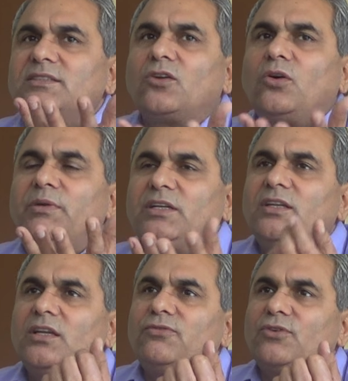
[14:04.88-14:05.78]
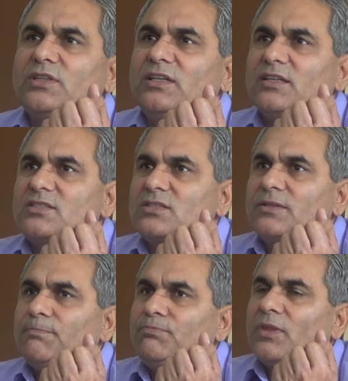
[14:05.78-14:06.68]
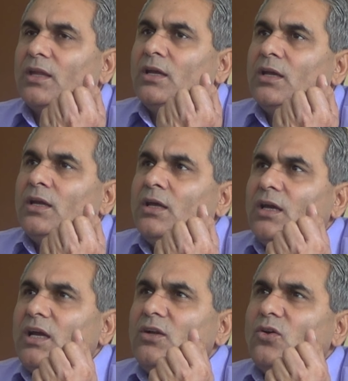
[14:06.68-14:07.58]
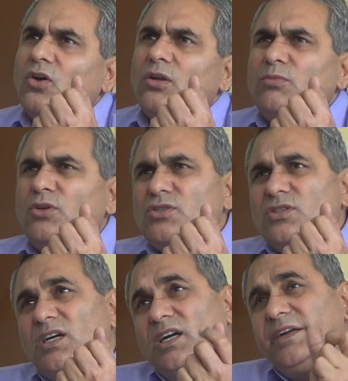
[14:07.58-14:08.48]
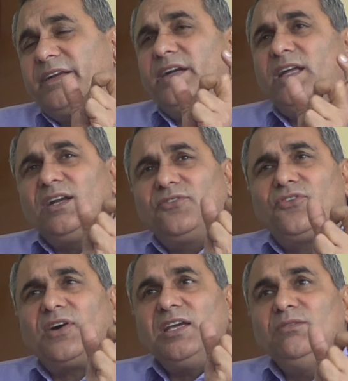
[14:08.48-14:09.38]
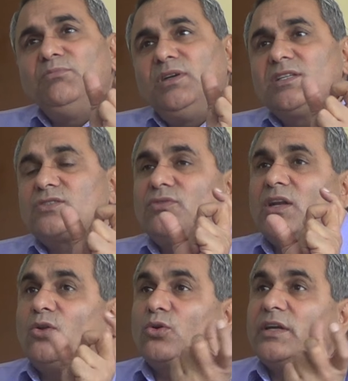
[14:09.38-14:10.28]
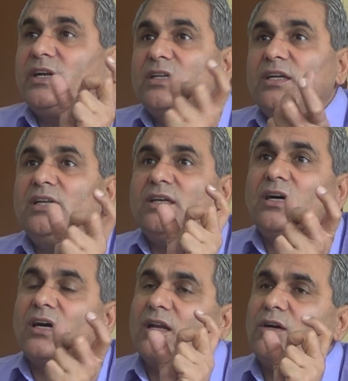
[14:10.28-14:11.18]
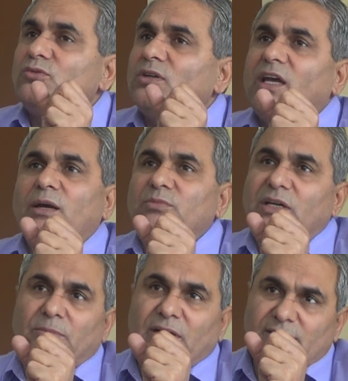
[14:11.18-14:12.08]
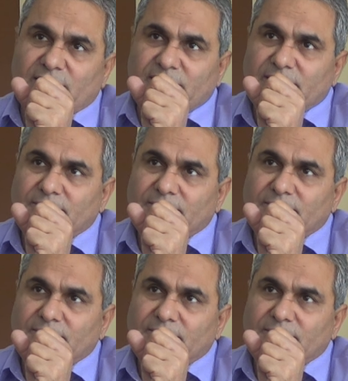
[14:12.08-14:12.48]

a raw material for the industry. And almost 105 mills were located around Ahmedabad.